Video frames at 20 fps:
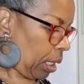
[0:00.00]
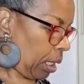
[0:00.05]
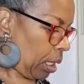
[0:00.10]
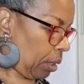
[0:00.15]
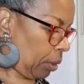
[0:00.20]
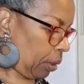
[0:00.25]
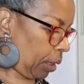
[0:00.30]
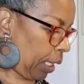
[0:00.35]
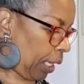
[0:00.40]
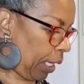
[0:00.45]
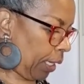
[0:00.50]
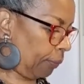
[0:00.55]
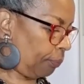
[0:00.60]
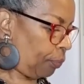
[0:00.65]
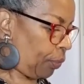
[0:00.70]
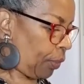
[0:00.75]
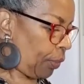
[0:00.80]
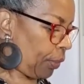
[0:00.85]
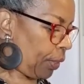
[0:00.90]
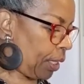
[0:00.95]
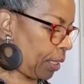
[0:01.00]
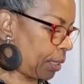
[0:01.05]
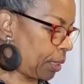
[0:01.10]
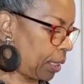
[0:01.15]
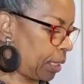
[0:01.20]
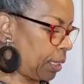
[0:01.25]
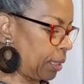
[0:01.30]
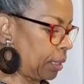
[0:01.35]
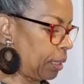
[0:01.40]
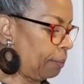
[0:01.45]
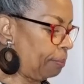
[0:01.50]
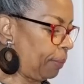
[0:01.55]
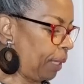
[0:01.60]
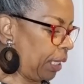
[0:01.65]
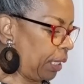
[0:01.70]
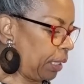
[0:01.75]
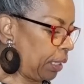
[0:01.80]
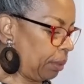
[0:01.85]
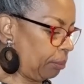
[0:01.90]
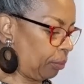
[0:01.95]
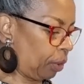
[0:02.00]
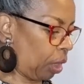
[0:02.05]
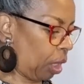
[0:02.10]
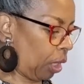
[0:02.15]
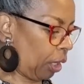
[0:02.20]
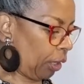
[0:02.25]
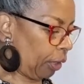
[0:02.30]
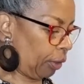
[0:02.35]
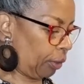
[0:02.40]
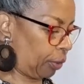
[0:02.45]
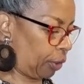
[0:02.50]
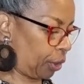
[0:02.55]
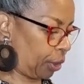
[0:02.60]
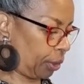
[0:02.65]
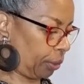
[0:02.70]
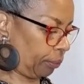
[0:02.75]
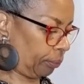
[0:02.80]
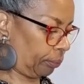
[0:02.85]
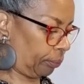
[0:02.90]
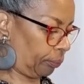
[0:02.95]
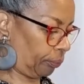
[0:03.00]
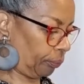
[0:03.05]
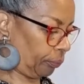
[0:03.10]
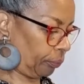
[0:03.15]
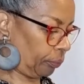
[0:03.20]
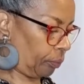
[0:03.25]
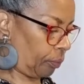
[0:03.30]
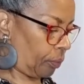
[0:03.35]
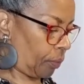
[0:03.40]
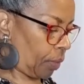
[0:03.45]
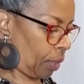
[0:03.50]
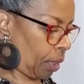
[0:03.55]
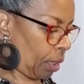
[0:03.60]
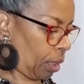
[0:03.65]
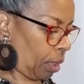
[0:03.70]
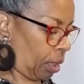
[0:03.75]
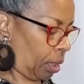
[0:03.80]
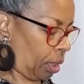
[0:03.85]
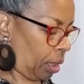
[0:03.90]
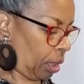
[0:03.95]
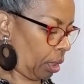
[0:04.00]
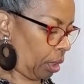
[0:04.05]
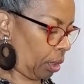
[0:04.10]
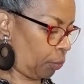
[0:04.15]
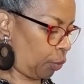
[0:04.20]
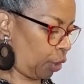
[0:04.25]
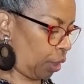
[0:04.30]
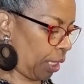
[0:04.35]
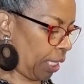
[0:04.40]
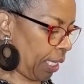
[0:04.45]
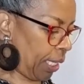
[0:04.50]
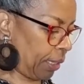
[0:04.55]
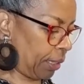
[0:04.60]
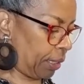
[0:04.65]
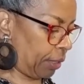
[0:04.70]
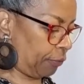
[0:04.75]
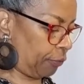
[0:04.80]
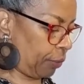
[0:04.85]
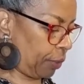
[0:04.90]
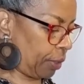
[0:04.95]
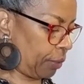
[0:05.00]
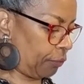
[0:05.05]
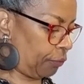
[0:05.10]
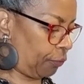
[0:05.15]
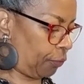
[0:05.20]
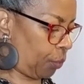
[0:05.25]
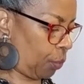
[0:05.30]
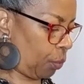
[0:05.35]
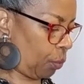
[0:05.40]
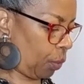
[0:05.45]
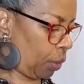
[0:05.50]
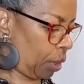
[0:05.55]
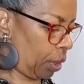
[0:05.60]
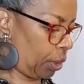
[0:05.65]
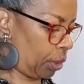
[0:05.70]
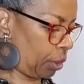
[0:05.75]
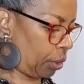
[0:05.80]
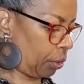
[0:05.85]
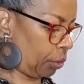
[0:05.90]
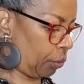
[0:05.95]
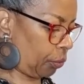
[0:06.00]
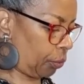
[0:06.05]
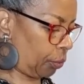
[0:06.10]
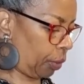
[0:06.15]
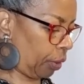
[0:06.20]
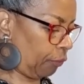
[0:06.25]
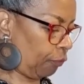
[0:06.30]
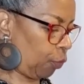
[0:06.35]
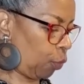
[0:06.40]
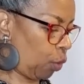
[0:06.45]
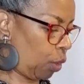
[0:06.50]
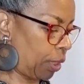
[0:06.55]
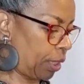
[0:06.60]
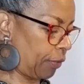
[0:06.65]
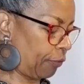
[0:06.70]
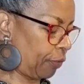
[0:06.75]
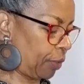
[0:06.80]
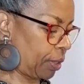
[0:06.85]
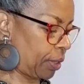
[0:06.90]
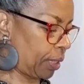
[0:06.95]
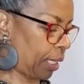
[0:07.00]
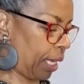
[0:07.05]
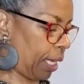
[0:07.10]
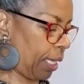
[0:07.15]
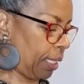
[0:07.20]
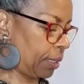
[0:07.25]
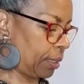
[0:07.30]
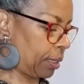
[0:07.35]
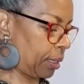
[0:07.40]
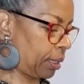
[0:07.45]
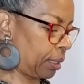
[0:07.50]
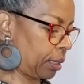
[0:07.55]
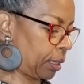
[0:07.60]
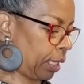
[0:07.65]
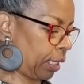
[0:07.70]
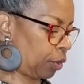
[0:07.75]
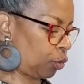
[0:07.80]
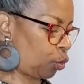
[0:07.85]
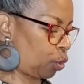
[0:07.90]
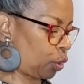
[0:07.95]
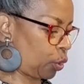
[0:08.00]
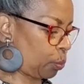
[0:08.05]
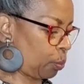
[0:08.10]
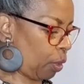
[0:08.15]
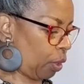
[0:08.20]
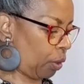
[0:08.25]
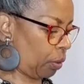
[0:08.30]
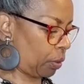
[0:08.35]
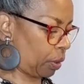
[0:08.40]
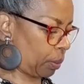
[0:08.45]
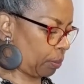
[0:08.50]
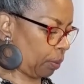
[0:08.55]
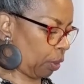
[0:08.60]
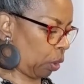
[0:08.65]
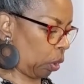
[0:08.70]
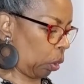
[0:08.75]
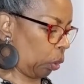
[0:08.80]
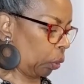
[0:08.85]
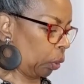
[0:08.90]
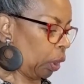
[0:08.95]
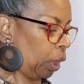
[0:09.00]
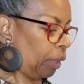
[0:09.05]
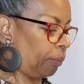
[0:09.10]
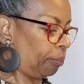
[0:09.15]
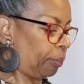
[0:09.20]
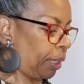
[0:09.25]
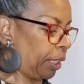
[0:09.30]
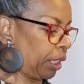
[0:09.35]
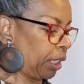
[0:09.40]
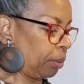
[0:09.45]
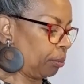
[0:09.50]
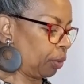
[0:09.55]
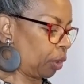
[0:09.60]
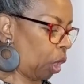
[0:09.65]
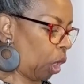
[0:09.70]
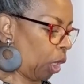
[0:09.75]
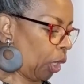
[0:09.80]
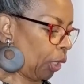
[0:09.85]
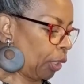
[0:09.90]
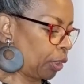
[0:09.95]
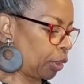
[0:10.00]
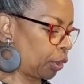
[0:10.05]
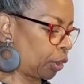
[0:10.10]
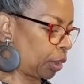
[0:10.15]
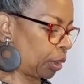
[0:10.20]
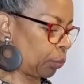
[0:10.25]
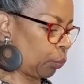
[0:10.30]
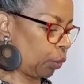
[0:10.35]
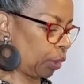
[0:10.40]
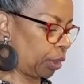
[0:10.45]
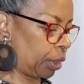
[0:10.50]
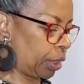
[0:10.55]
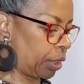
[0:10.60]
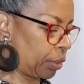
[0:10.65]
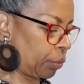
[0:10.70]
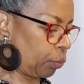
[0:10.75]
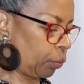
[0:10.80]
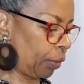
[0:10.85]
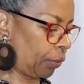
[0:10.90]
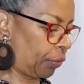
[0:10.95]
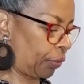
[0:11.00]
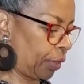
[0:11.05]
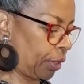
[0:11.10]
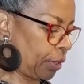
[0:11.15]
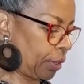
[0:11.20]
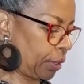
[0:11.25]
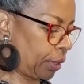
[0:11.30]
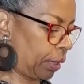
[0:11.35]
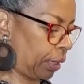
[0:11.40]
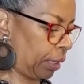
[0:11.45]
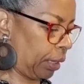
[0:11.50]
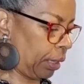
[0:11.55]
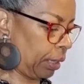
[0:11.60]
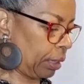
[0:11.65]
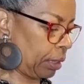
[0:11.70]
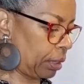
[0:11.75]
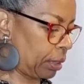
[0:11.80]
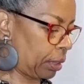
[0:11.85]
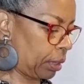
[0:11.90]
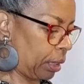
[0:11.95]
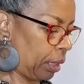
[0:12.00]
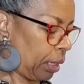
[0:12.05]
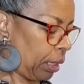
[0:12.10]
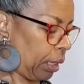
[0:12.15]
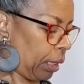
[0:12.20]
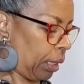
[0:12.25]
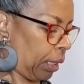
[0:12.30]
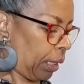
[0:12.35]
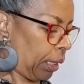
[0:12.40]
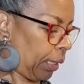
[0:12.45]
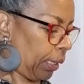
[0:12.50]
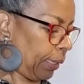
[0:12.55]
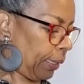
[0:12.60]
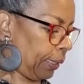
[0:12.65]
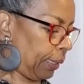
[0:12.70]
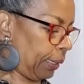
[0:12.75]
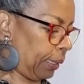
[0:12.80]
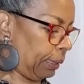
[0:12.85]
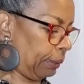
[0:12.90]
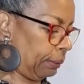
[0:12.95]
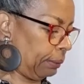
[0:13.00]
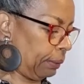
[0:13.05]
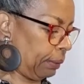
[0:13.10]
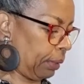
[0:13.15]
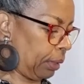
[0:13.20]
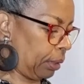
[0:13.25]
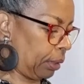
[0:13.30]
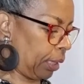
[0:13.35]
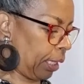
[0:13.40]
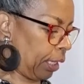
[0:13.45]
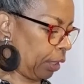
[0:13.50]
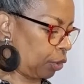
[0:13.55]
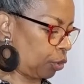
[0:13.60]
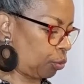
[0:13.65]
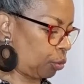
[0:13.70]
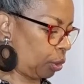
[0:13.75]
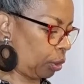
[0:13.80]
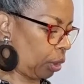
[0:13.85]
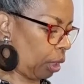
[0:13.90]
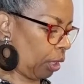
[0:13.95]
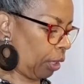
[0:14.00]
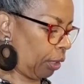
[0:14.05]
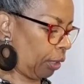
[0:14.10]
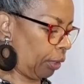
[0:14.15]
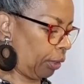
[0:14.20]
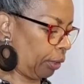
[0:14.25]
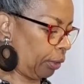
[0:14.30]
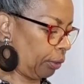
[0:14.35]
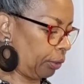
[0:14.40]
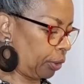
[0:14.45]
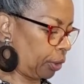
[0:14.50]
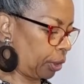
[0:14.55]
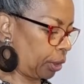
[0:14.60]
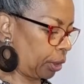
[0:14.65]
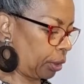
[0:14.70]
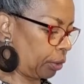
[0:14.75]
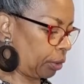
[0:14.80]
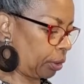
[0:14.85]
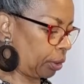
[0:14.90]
Okay, this is a medium large. She had different, 4 different sizes, extra small, small, medium large, which is what this is, and extra large